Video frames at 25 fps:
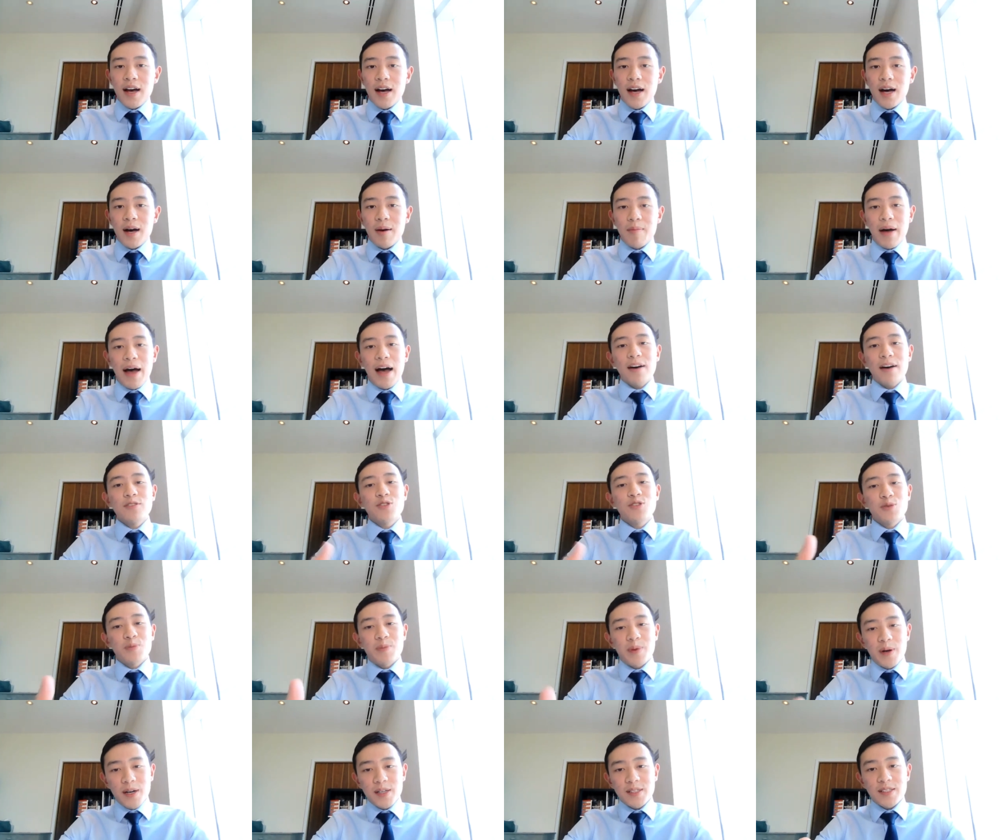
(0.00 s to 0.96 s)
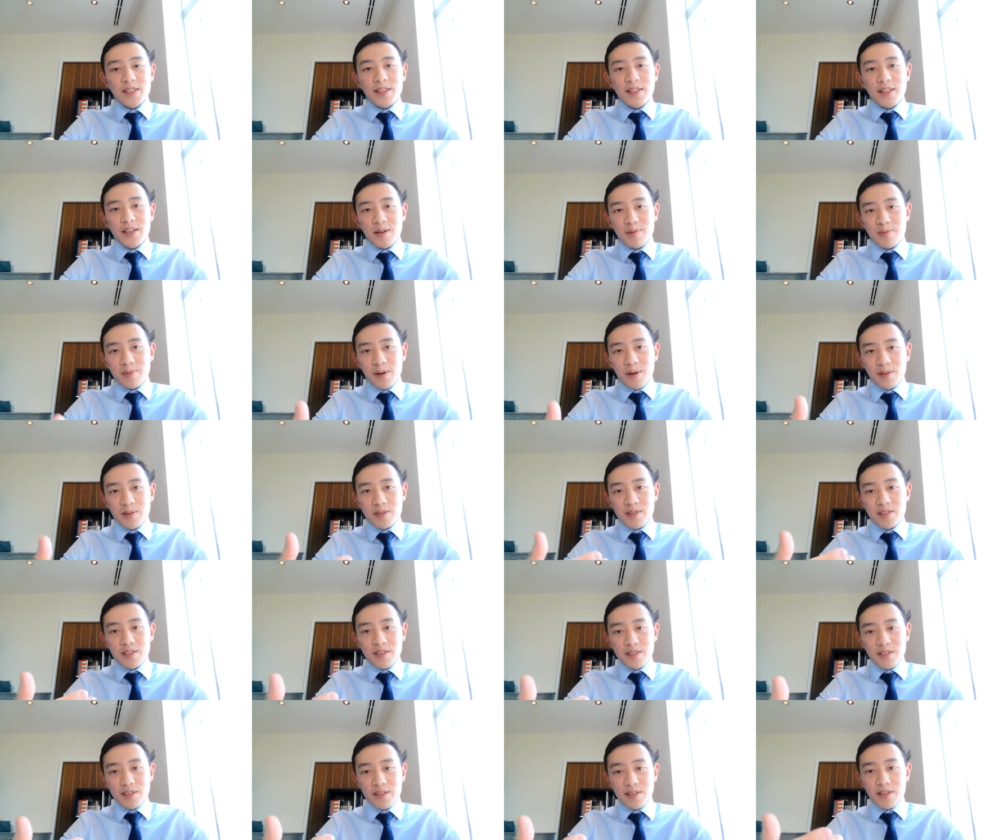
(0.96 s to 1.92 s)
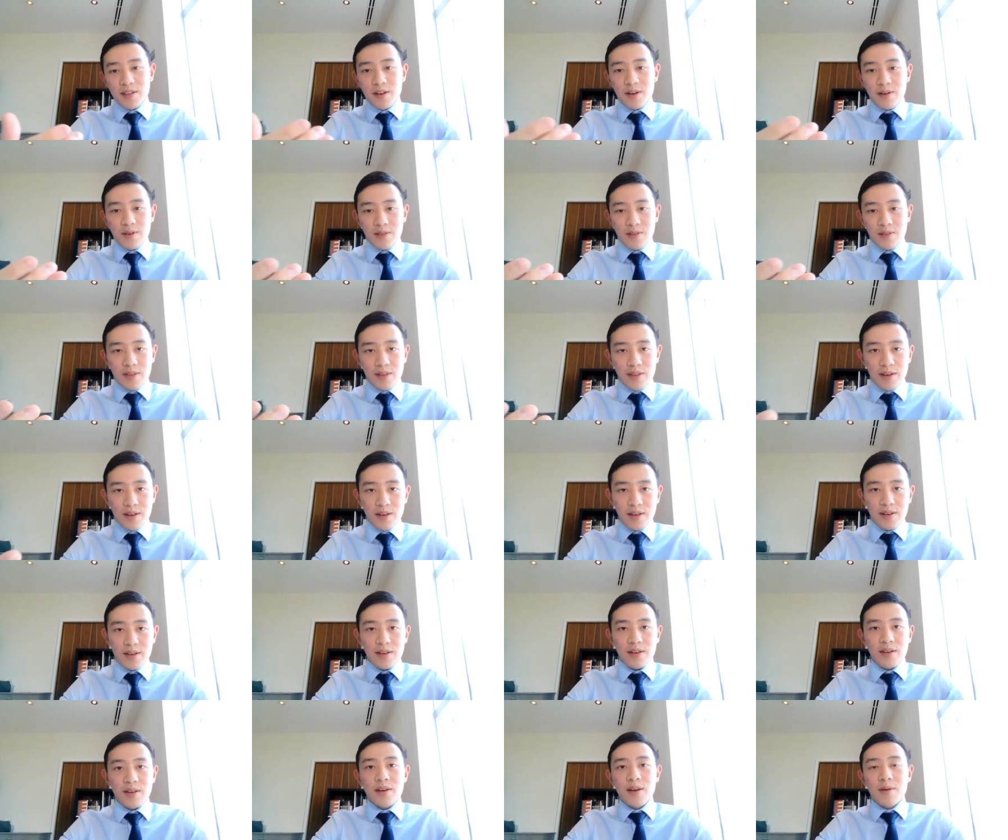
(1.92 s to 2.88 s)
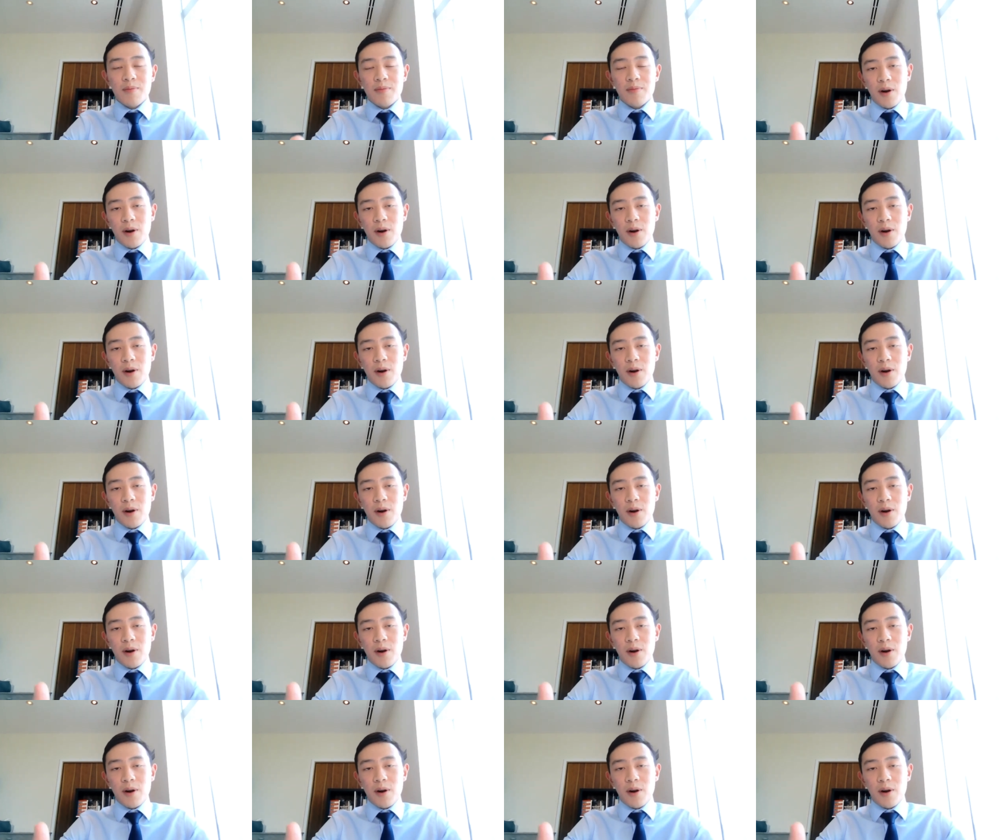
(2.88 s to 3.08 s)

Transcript: Um, how do you personally approach, you know, the